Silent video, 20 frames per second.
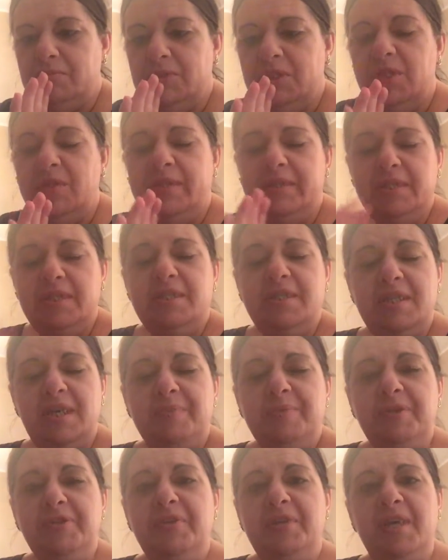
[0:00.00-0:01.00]
you know, at this time
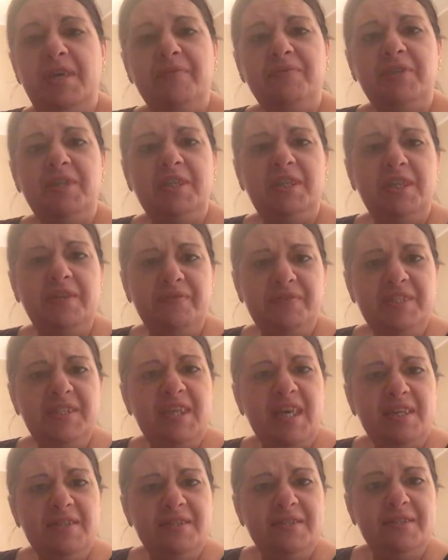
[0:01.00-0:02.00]
of year they have gift
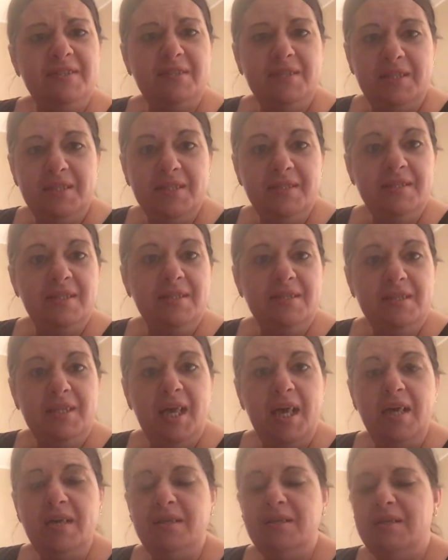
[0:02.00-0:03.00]
sets and things like
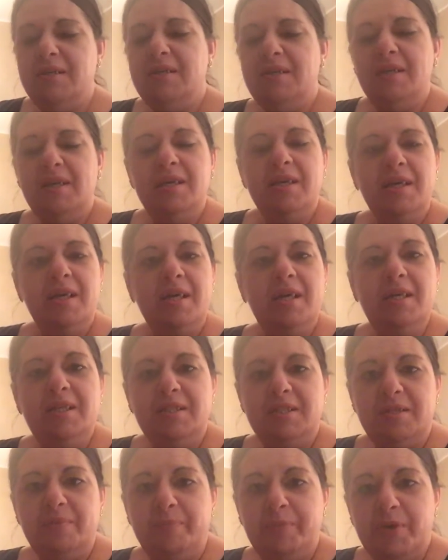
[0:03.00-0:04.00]
that.
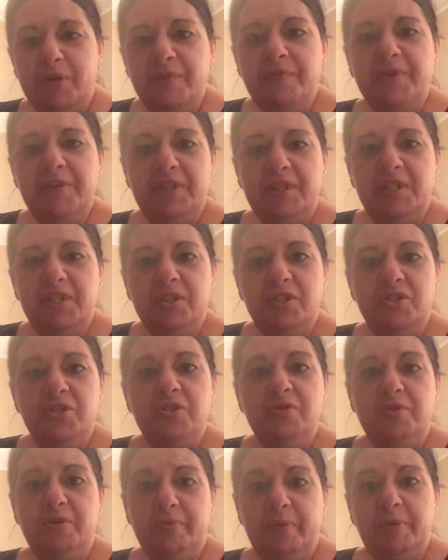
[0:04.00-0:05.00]
It's the perfect thing to do.
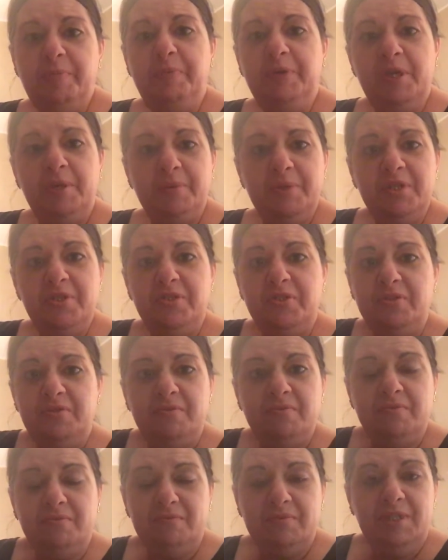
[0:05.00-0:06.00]
You might be able to,
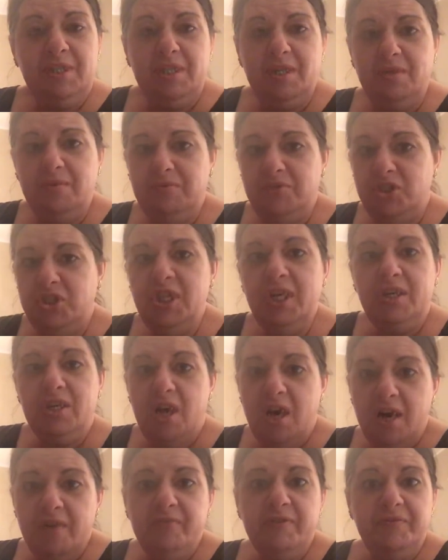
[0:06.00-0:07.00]
you know, check
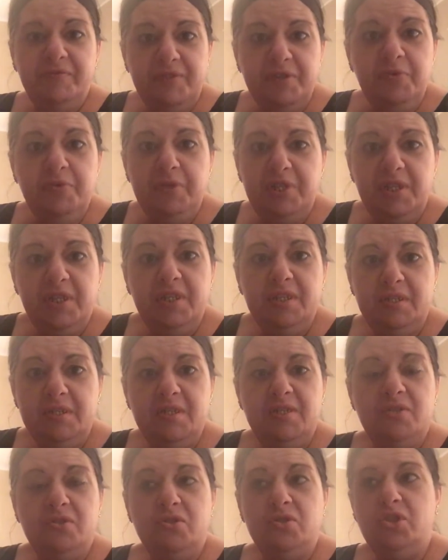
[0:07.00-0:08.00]
off a few
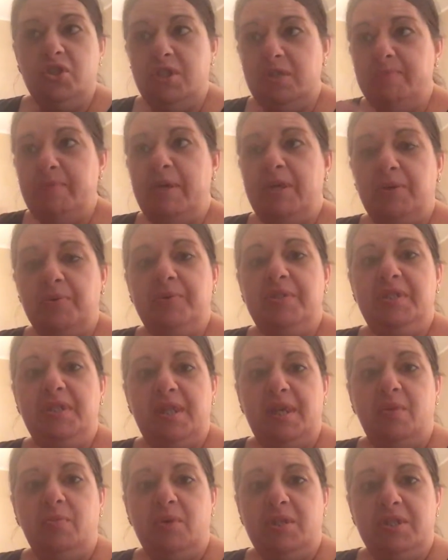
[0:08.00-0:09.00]
things just by going to
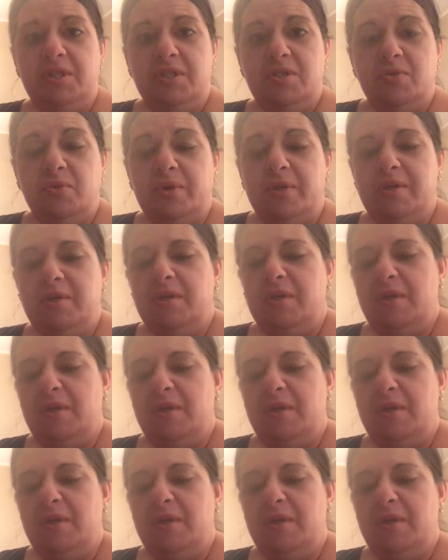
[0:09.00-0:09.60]
that one store.